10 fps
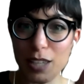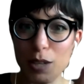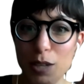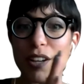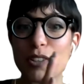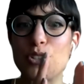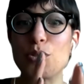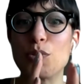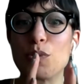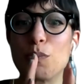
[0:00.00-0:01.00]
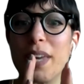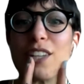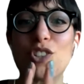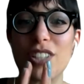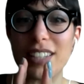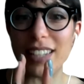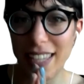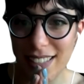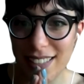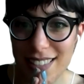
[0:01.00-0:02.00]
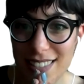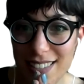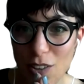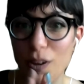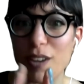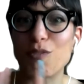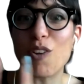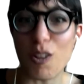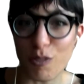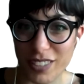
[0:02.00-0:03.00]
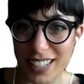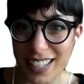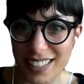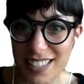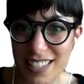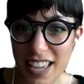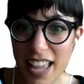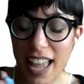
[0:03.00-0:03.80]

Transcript: compared to patient needs or evolved needs.